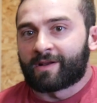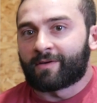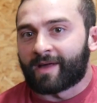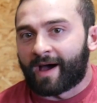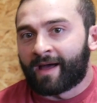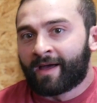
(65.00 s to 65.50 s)
do
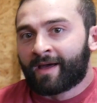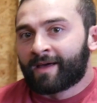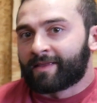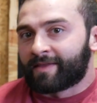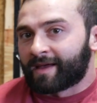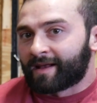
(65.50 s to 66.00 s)
that
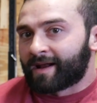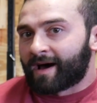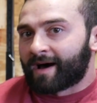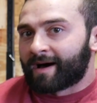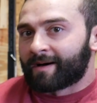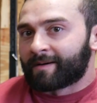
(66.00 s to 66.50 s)
than
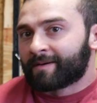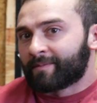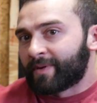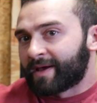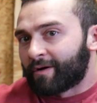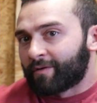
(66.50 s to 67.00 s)

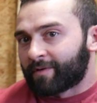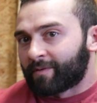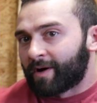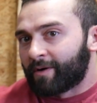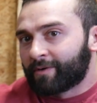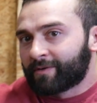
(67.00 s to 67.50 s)
bent over
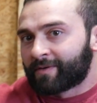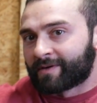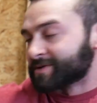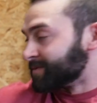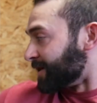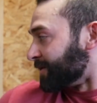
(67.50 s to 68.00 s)
rows,
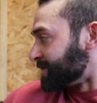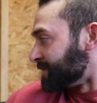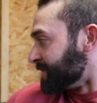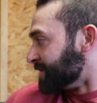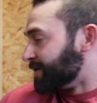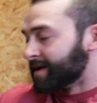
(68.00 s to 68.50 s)
which is what I'm
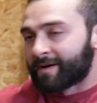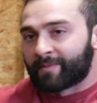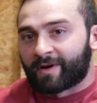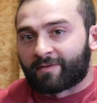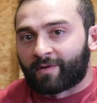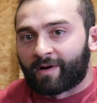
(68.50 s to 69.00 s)
going to do here.
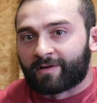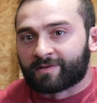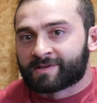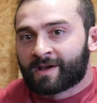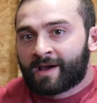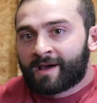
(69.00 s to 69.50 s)
Bent over
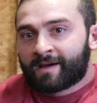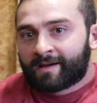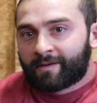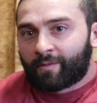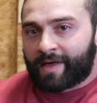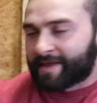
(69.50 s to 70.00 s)
rows
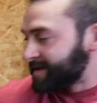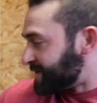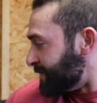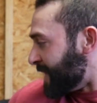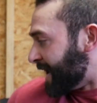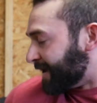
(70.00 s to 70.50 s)
with
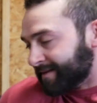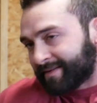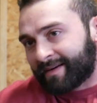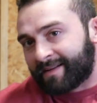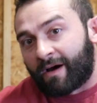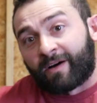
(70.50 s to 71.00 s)
some
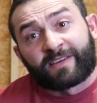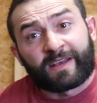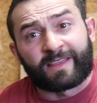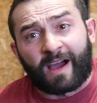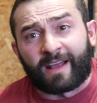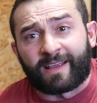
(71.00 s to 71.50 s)
bands. Now I
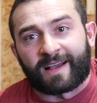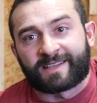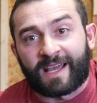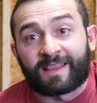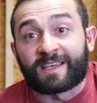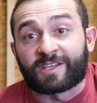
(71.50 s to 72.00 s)

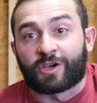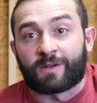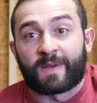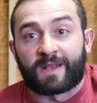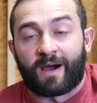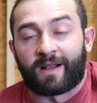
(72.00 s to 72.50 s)
said these could
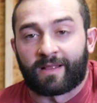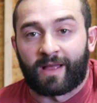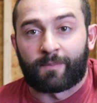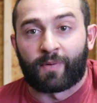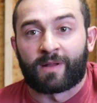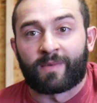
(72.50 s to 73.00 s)
be done at
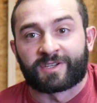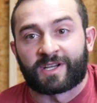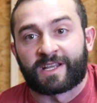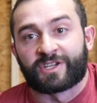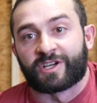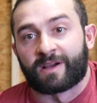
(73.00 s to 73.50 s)
like pretty much
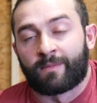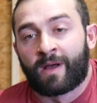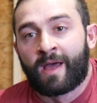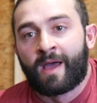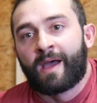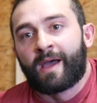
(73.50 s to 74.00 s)
any gym.
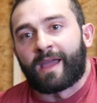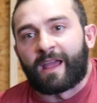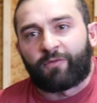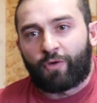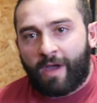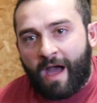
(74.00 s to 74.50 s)

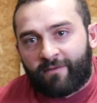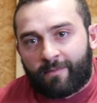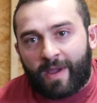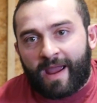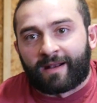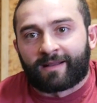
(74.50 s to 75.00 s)
If you have a
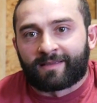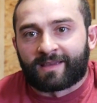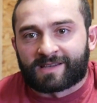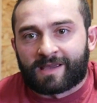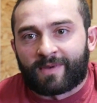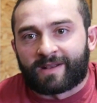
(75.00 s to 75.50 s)
band,
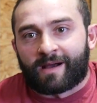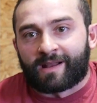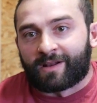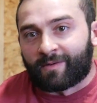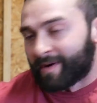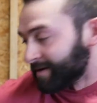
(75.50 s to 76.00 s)
this can be done
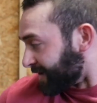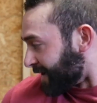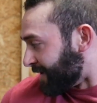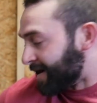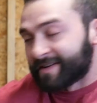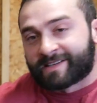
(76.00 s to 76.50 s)
anywhere. Like
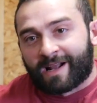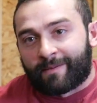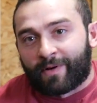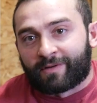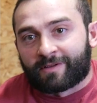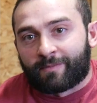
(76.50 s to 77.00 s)
how I have it set
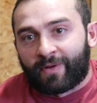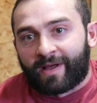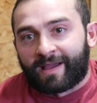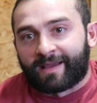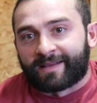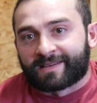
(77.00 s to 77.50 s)
up under the
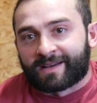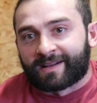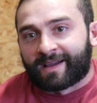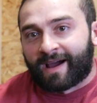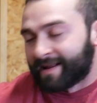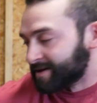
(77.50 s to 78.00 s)
plate. It's going
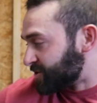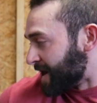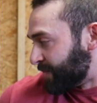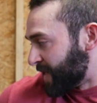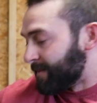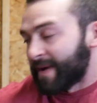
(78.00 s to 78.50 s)
to kind of
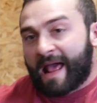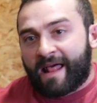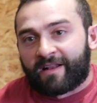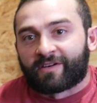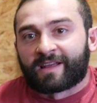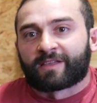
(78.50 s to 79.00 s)
trap that band
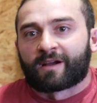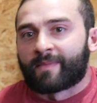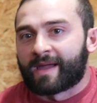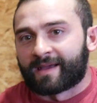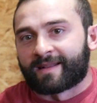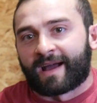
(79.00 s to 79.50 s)
underneath there,
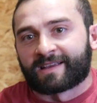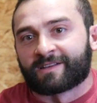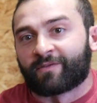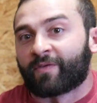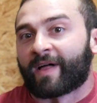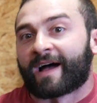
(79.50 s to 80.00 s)
make it nice
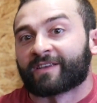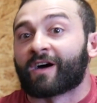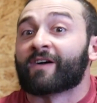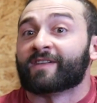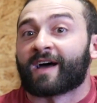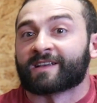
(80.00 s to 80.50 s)
and flat, so I
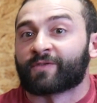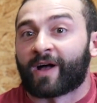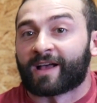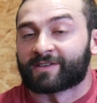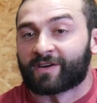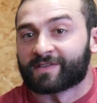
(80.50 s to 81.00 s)
have a nice
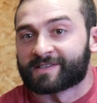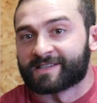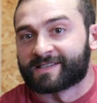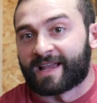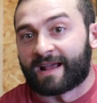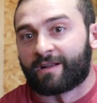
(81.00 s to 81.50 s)
flat surface to
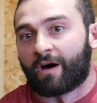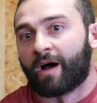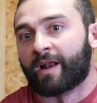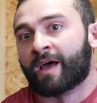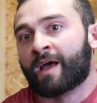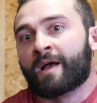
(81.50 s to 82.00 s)
stand
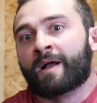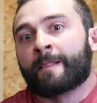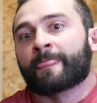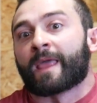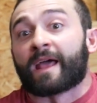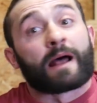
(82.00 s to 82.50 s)
on.
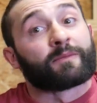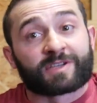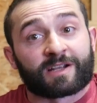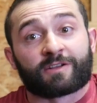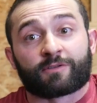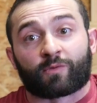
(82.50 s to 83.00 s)
And I'm just
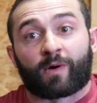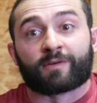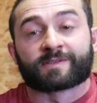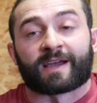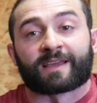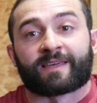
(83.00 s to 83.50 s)
going to do the
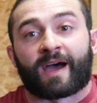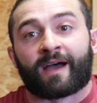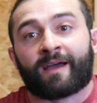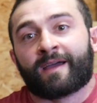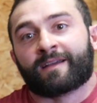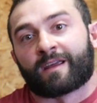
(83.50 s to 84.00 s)
rows like
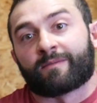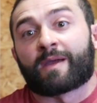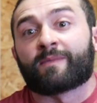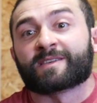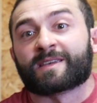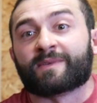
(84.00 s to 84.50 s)
that. Now you
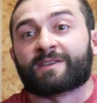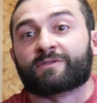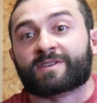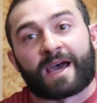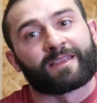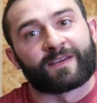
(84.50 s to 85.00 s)
made me see me do
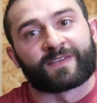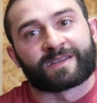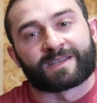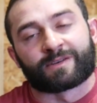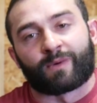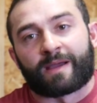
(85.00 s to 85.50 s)
deadlifts
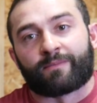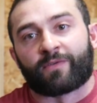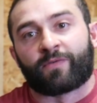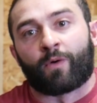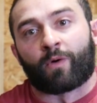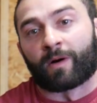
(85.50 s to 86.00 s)
this way
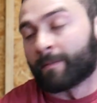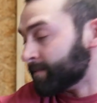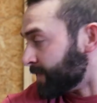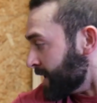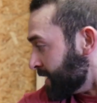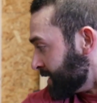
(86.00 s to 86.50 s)
before,
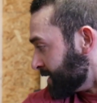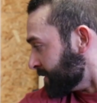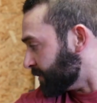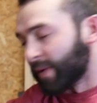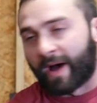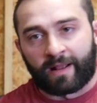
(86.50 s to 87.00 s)

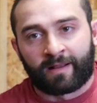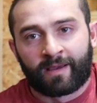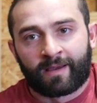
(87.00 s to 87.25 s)
but